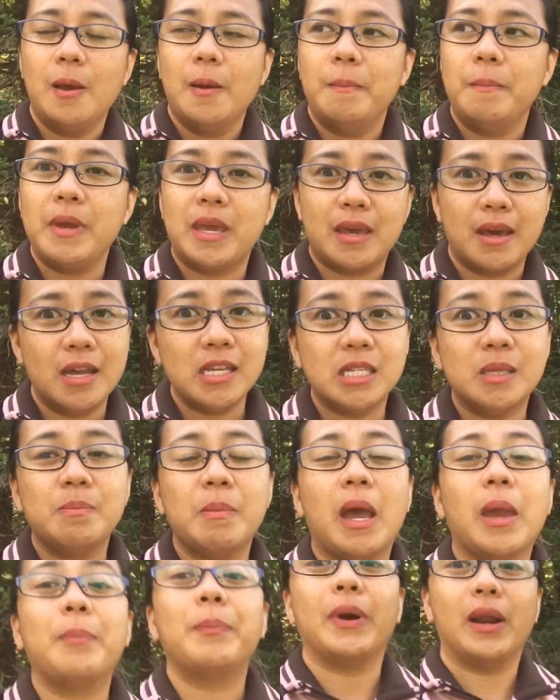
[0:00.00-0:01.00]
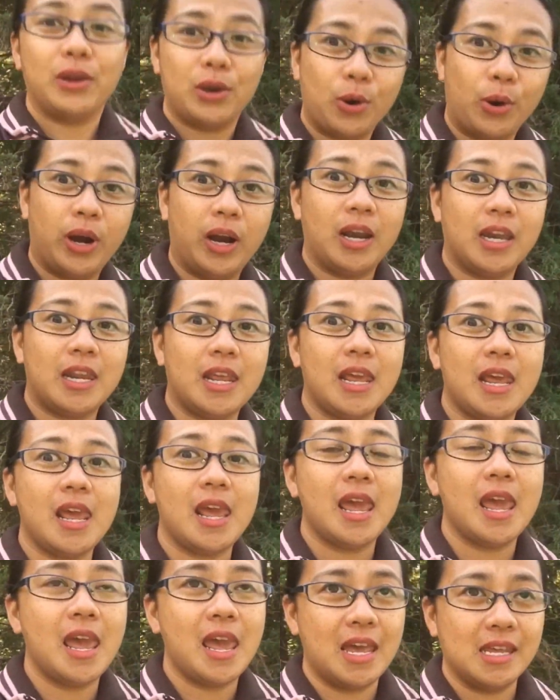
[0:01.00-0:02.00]
because my priority
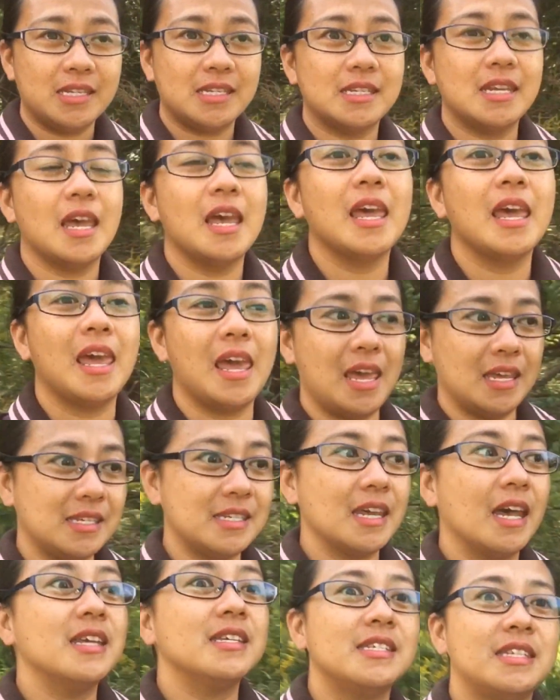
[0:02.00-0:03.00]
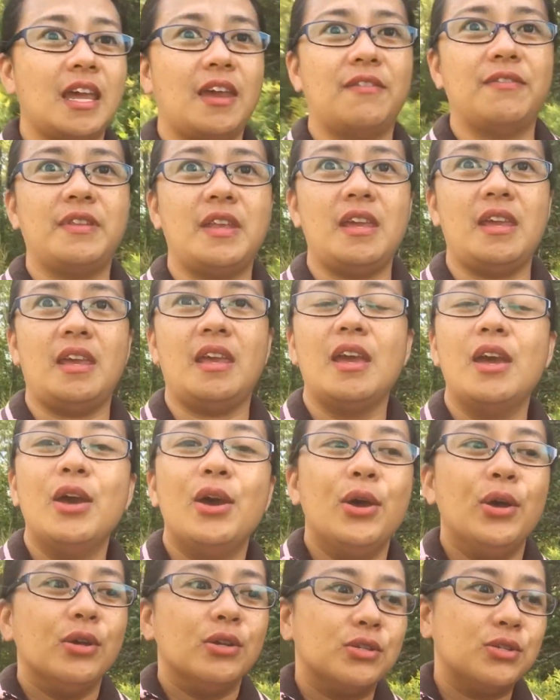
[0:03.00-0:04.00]
is his safety.
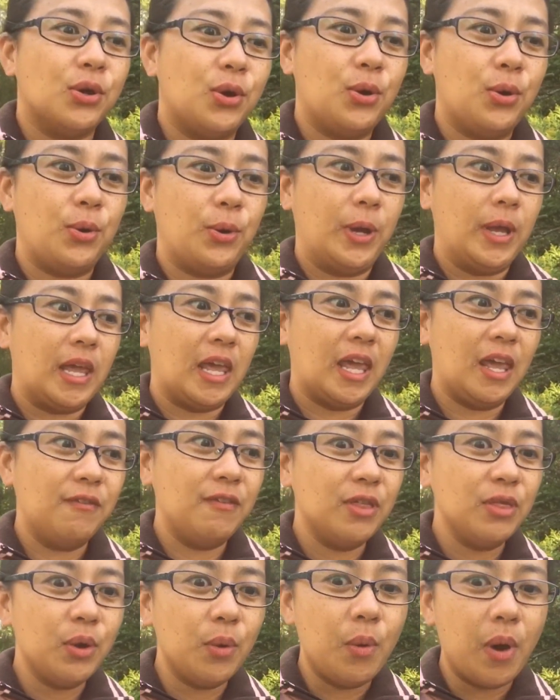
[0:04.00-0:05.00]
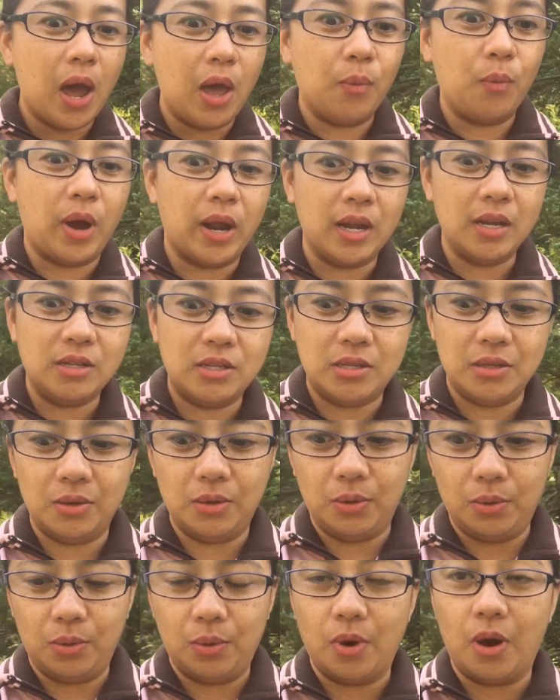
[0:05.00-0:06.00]
So even though I wanted
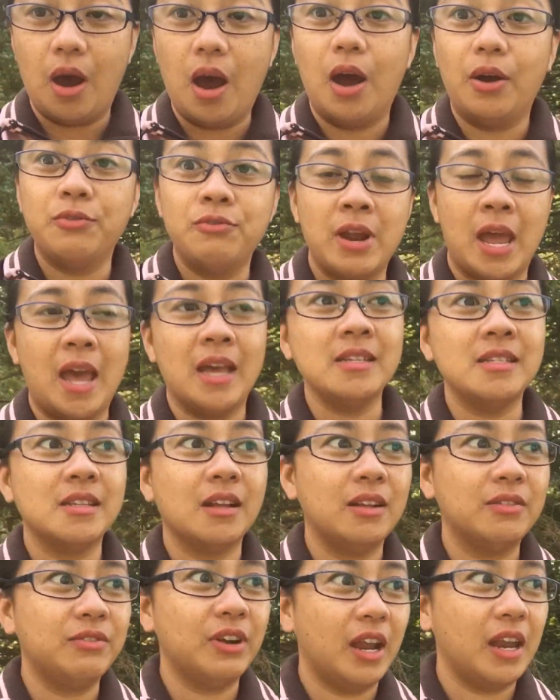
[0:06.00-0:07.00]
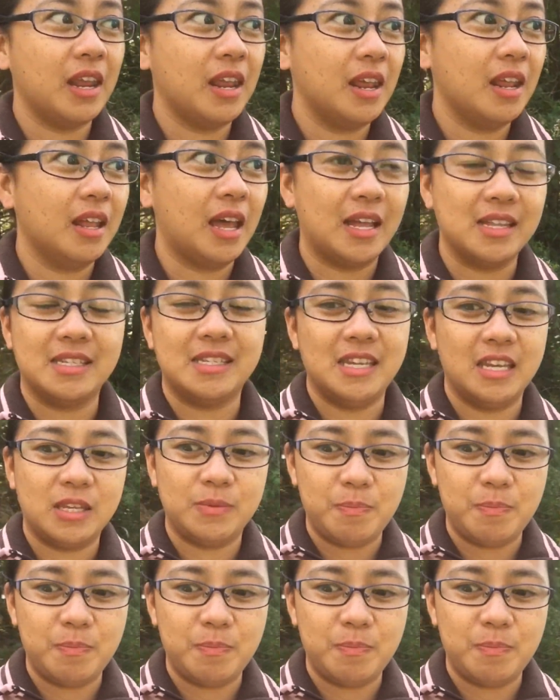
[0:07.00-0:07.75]
to rest already at 6